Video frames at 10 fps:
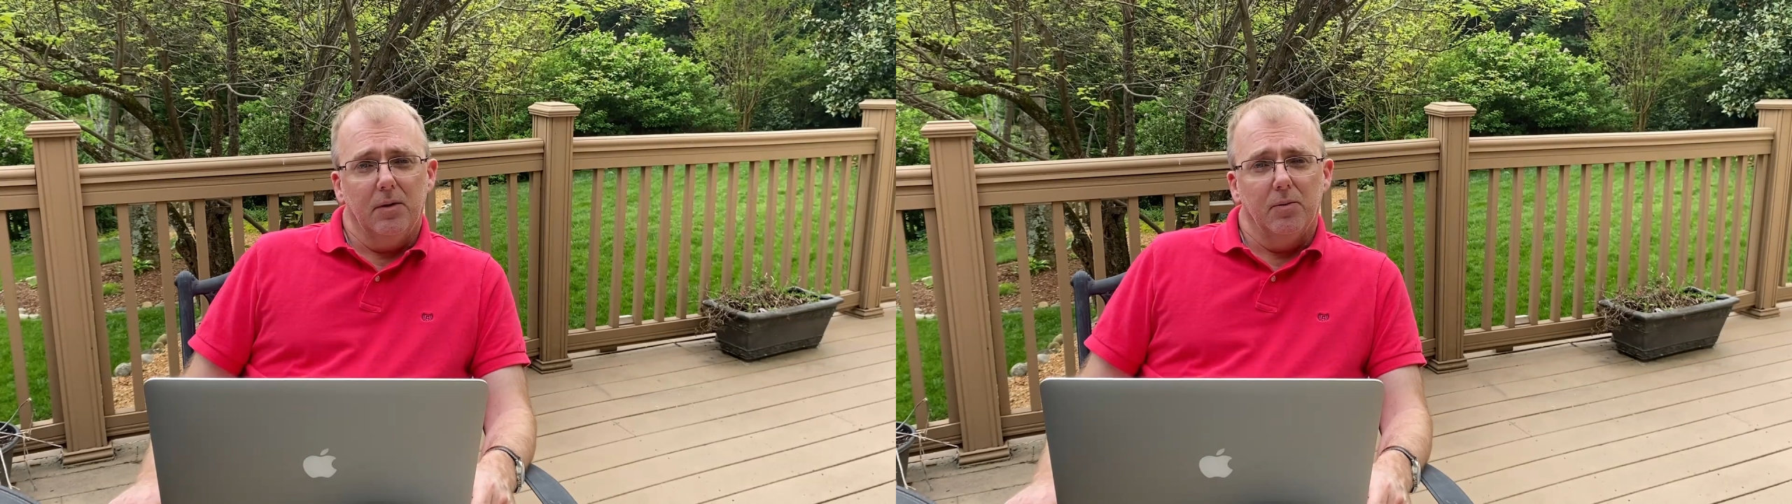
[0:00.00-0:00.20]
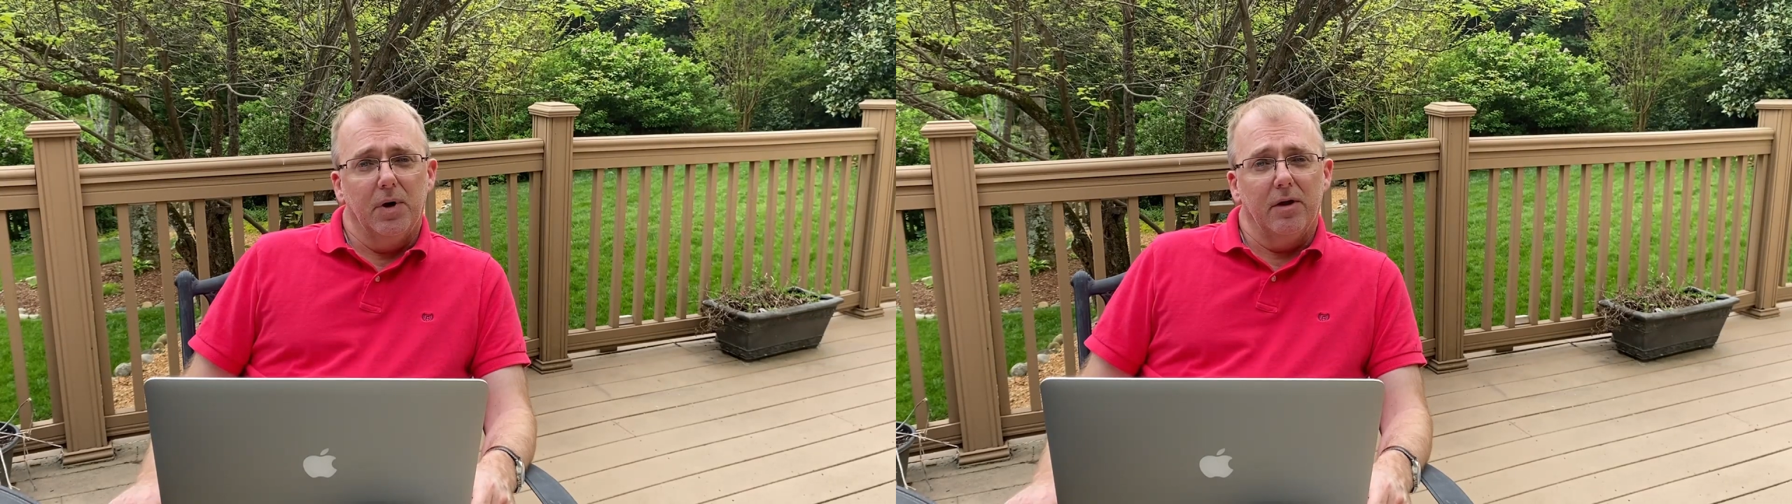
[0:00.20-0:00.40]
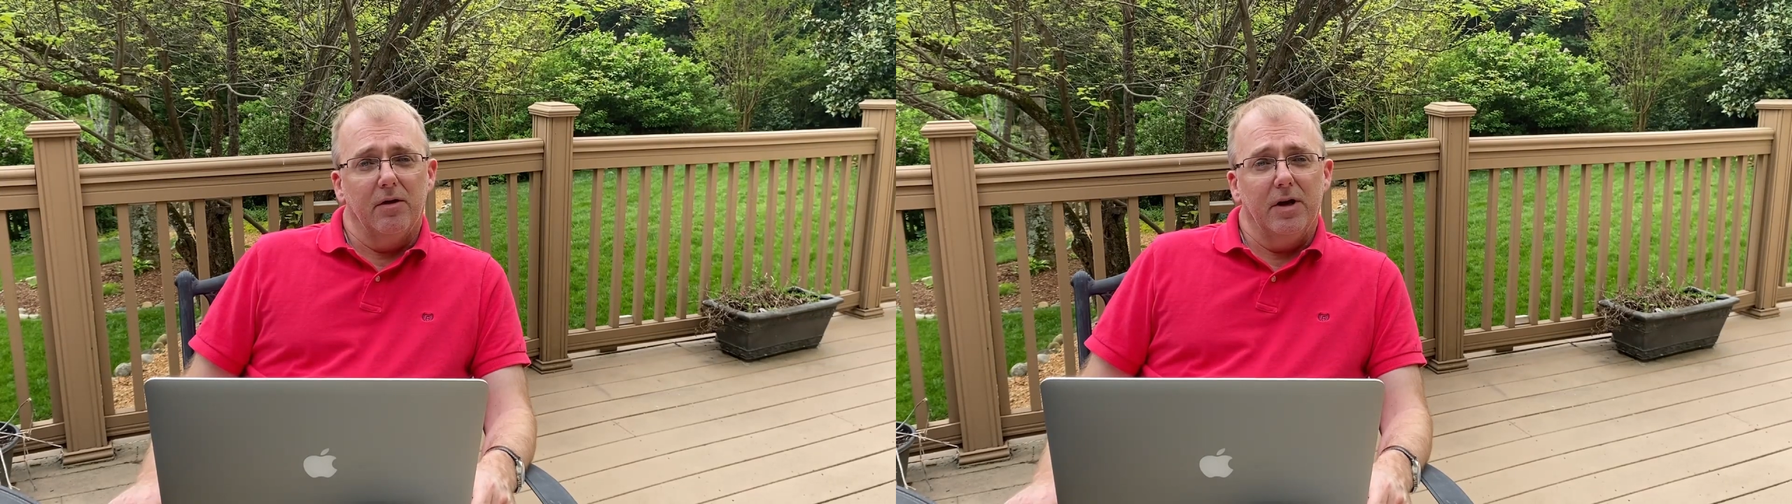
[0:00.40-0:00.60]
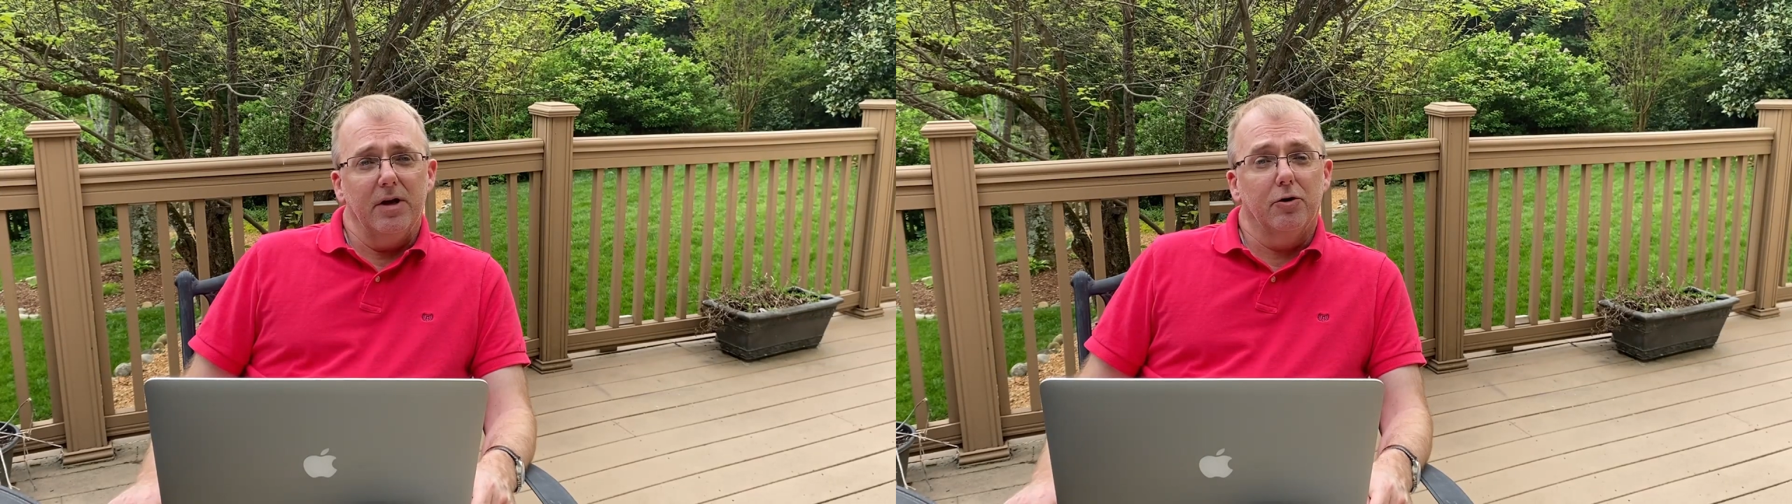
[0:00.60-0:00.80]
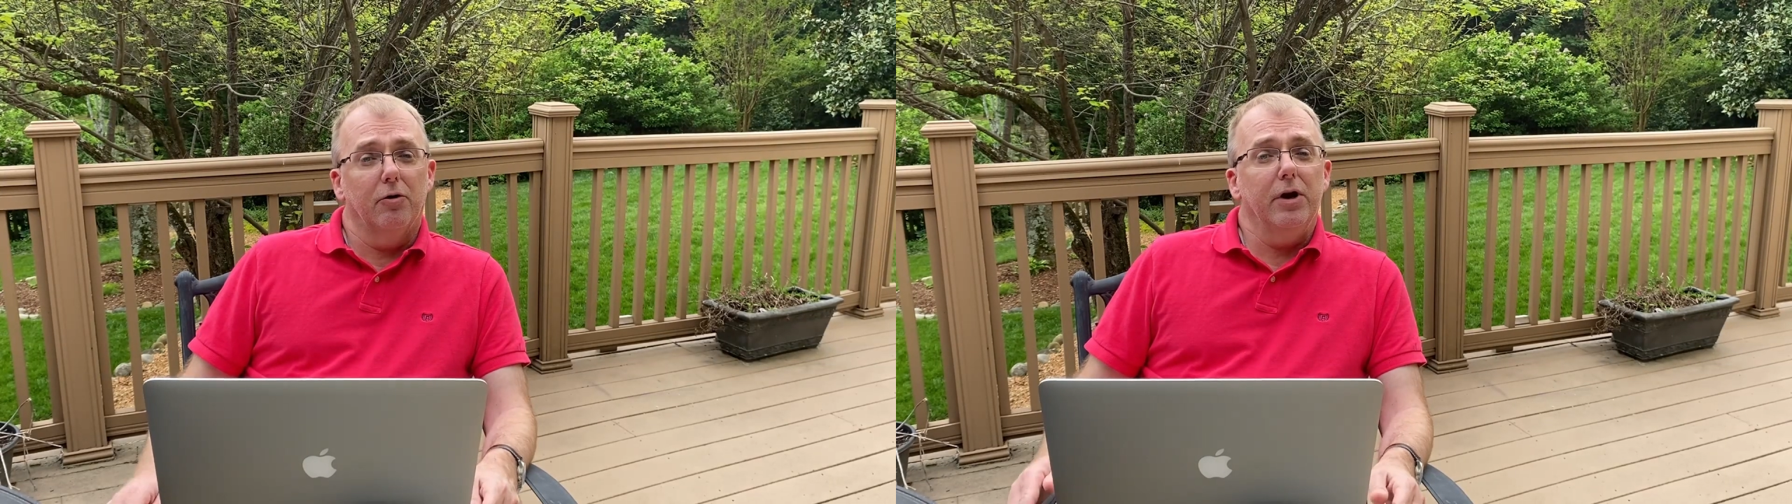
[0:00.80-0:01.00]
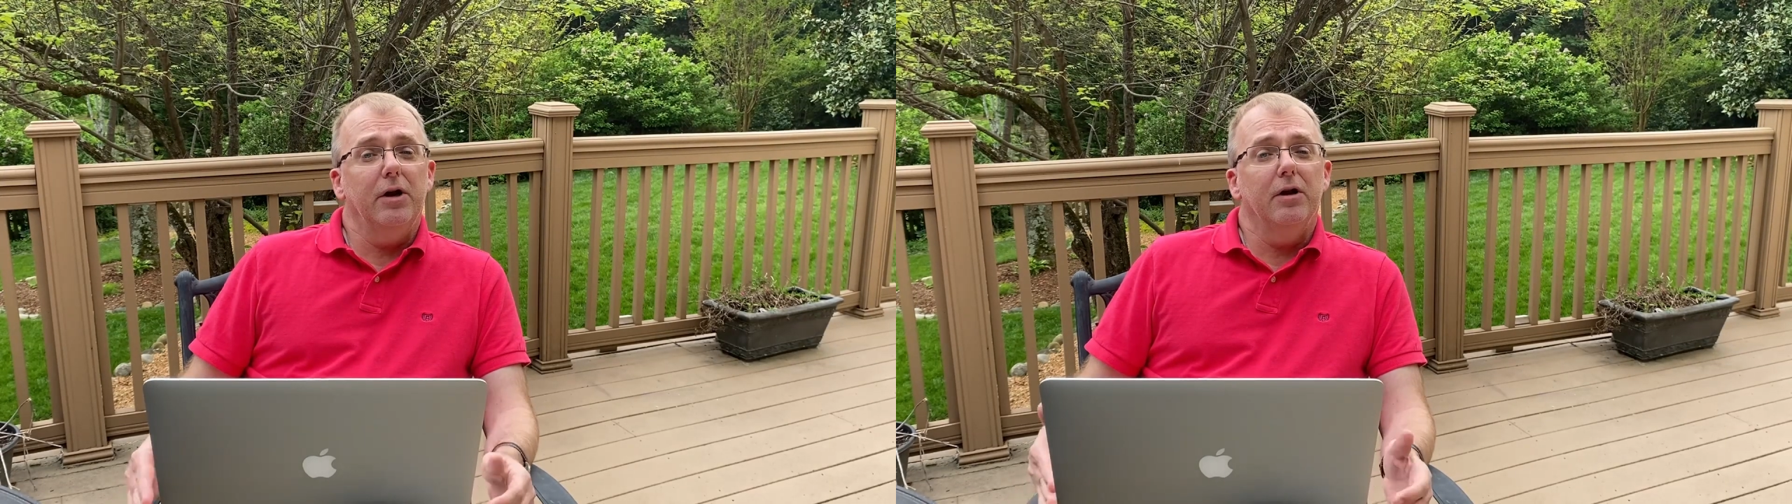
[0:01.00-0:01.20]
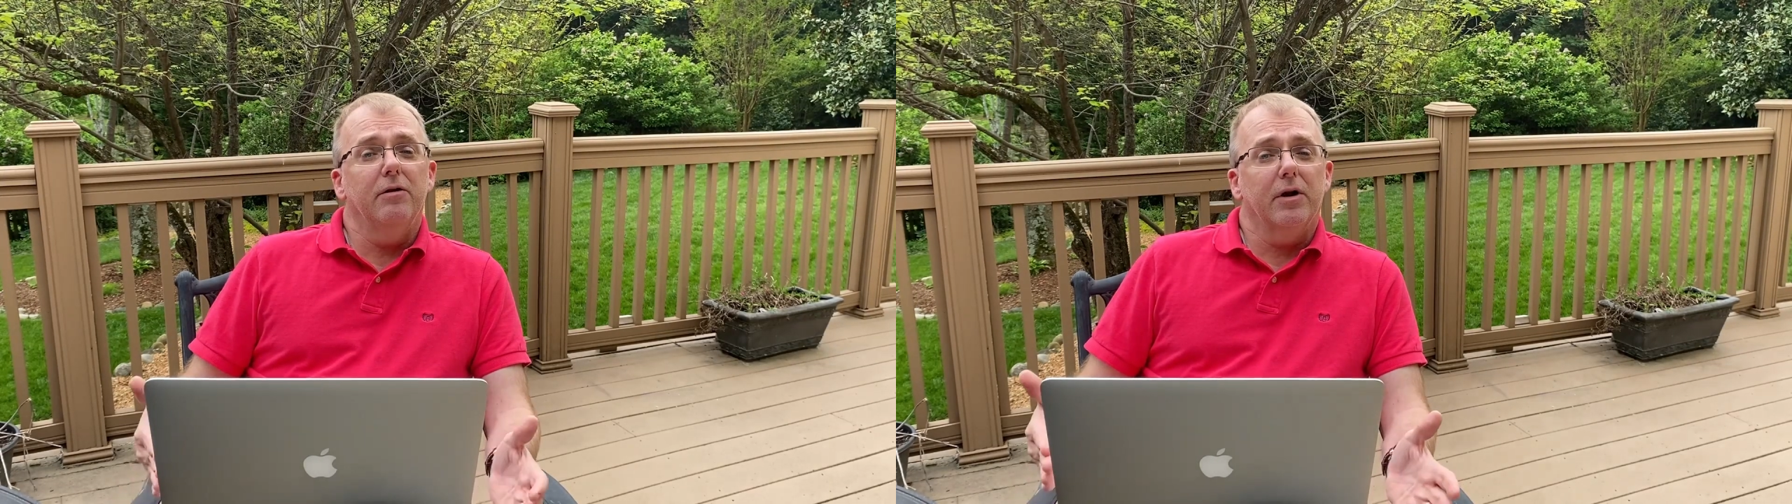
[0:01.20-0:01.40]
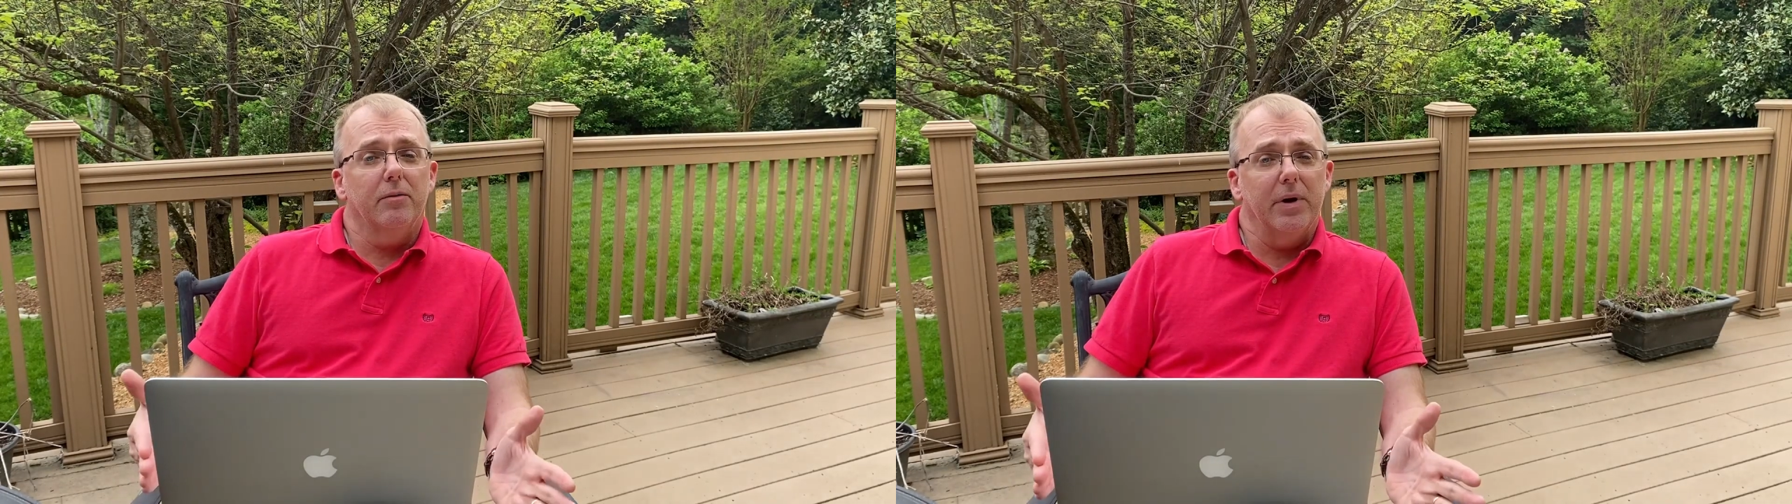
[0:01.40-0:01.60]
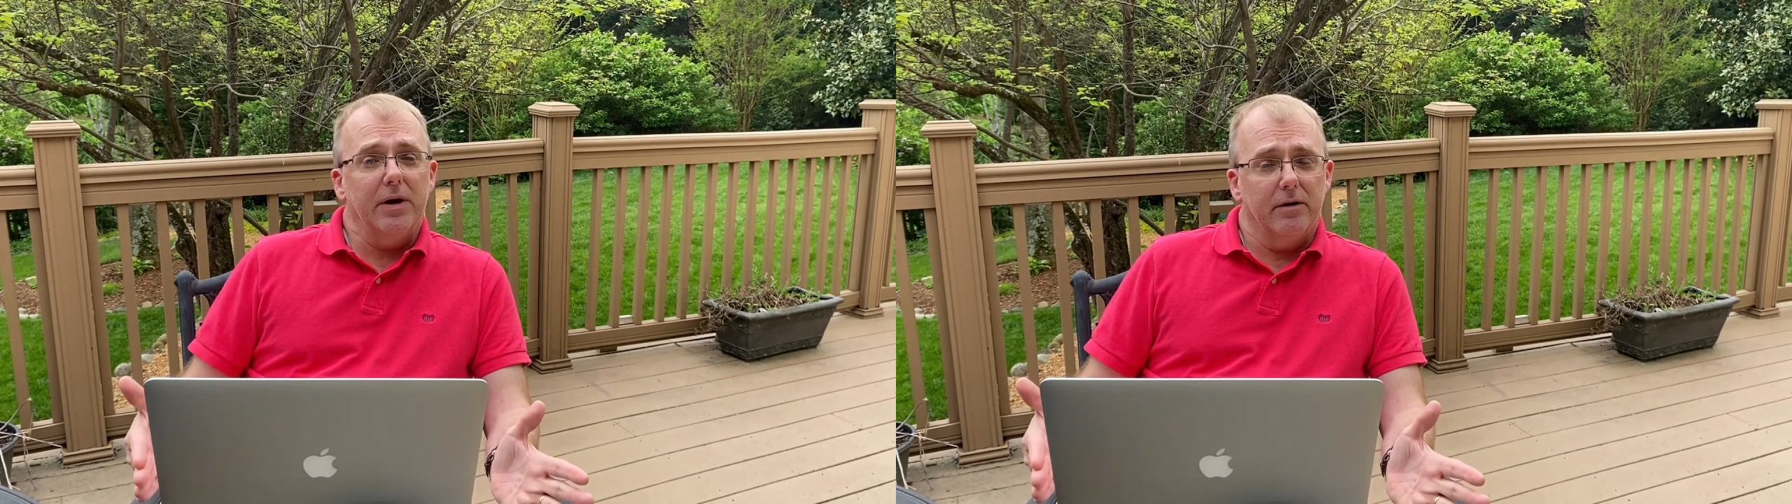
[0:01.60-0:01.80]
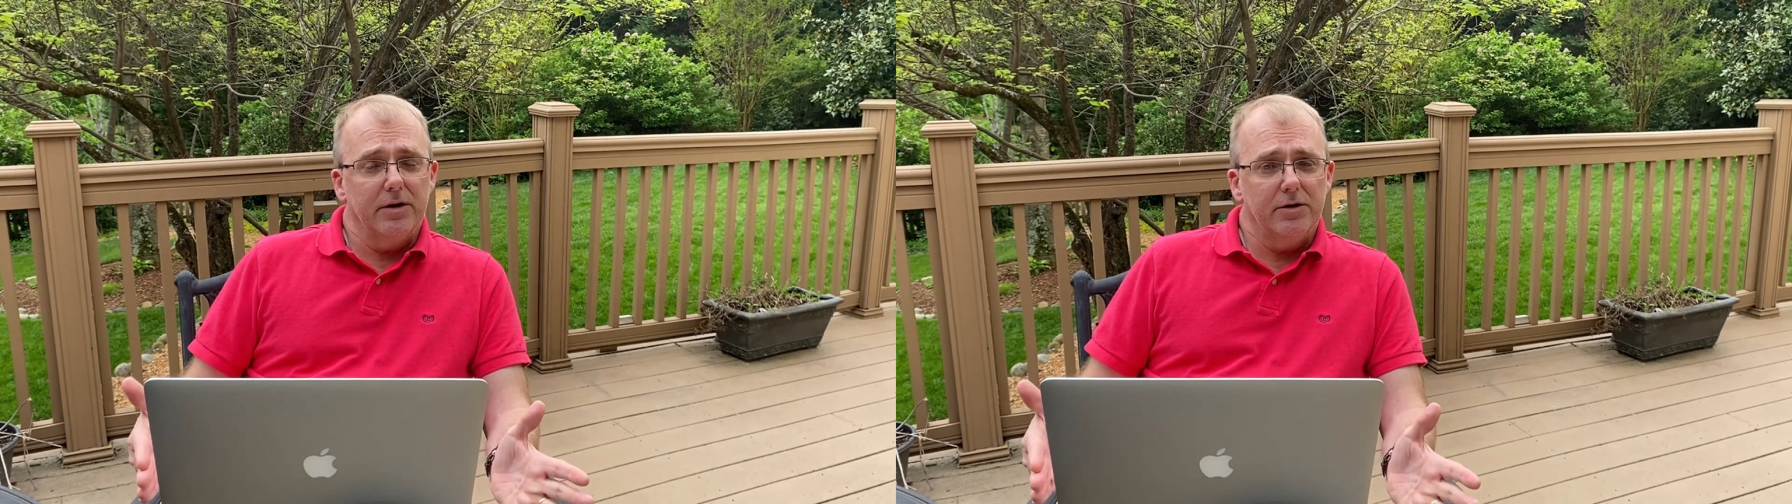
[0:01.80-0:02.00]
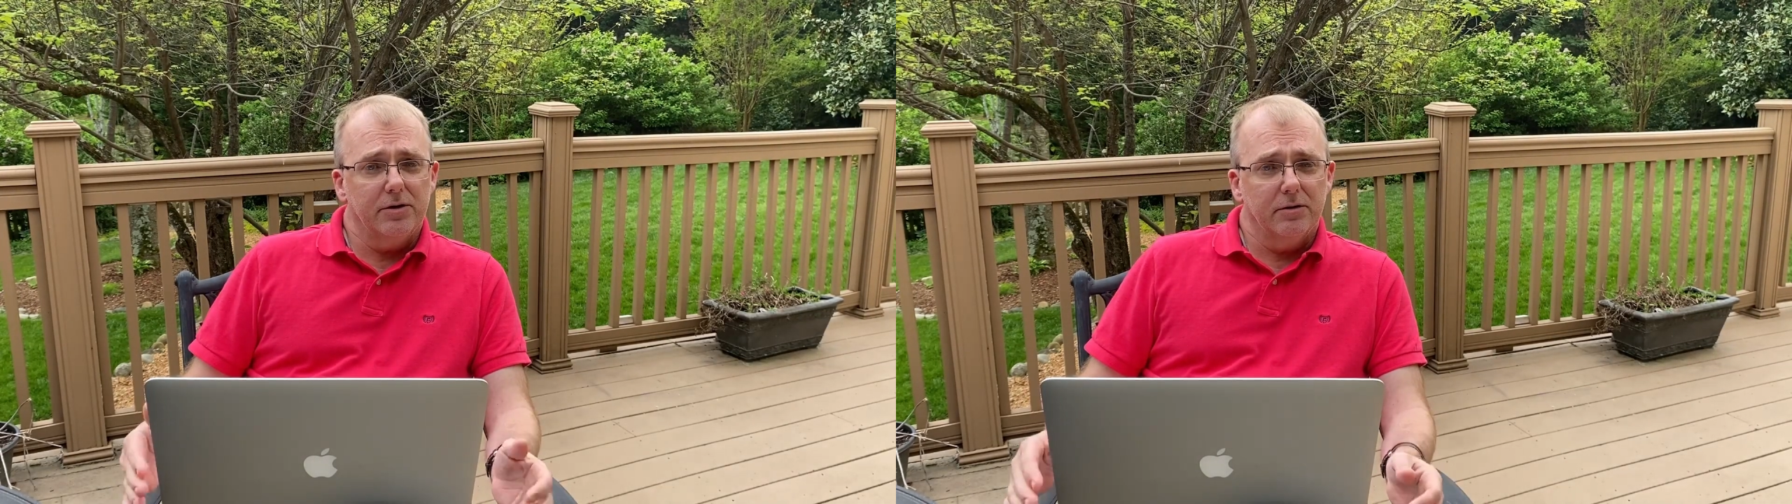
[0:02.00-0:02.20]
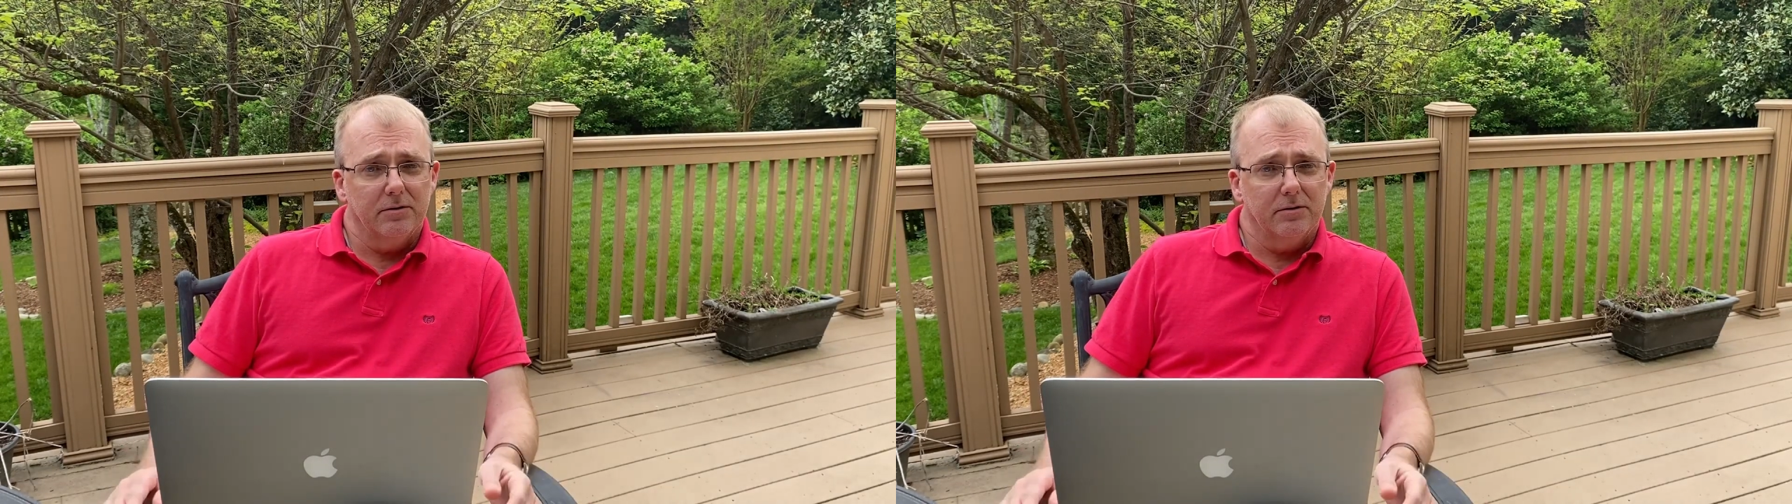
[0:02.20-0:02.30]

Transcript: but they agreed in their marriage.